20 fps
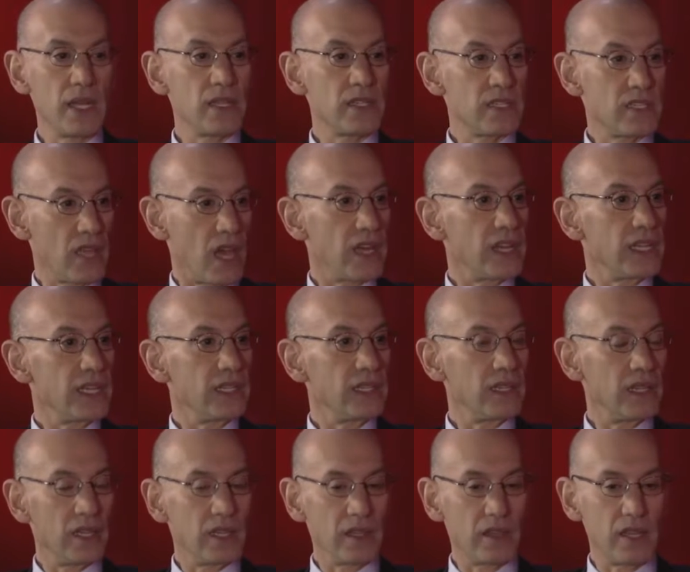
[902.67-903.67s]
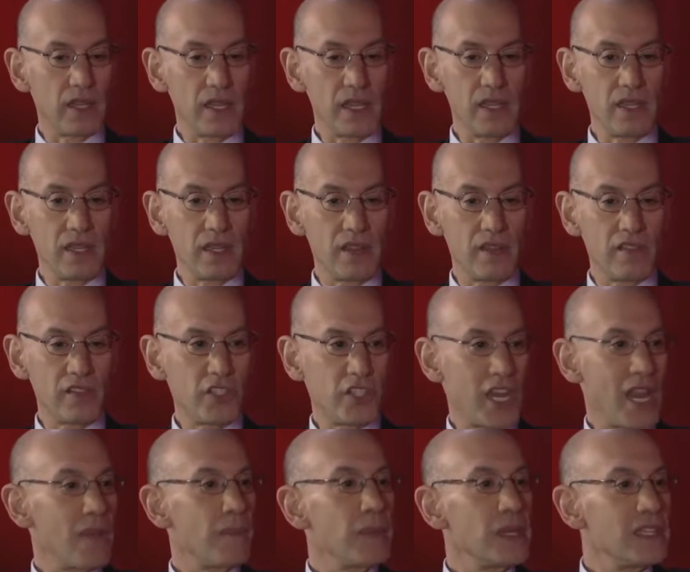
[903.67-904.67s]
studying the
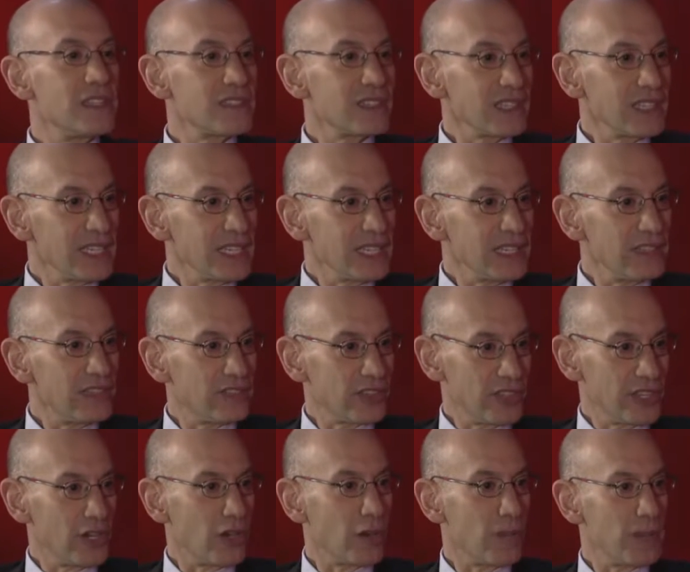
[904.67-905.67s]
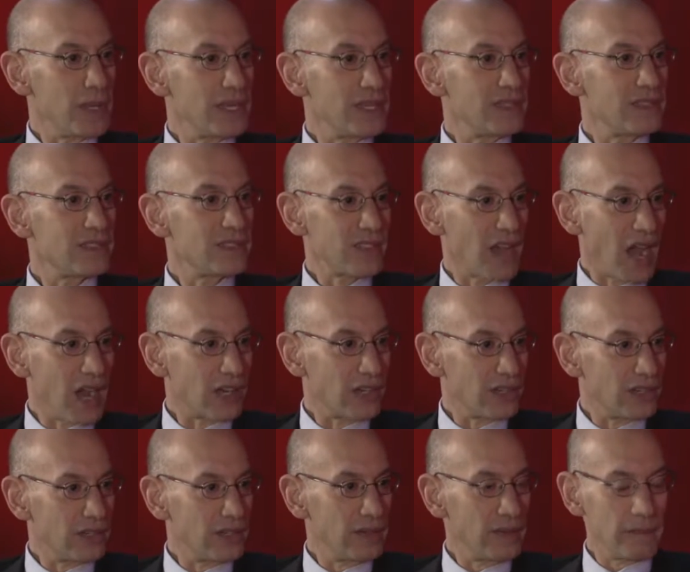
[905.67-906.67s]
Champions League for European
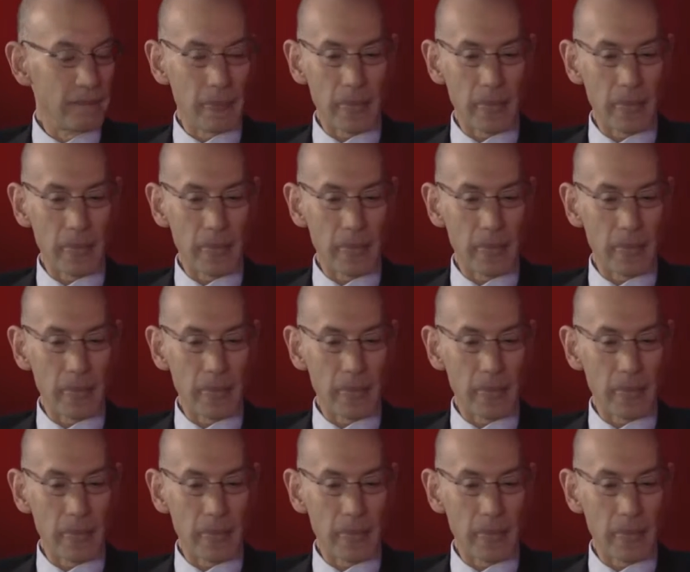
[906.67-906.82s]
soccer,